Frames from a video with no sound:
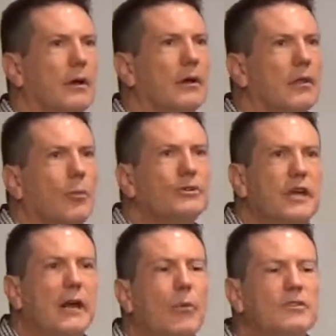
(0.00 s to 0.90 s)
In other words,
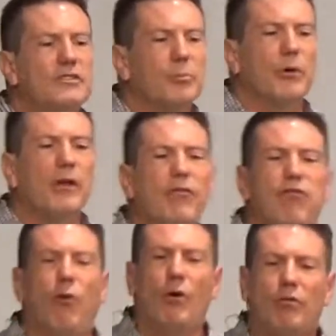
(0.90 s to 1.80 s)
he wants to bring
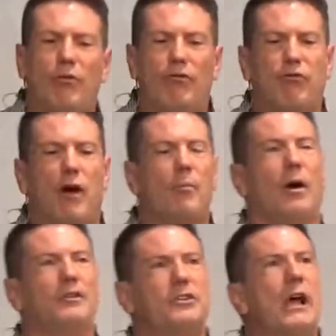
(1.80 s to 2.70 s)
forth from
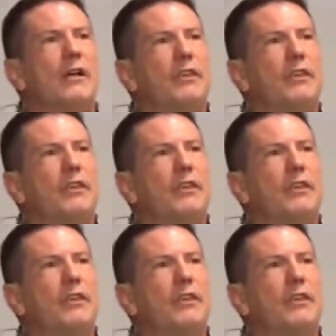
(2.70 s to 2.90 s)
us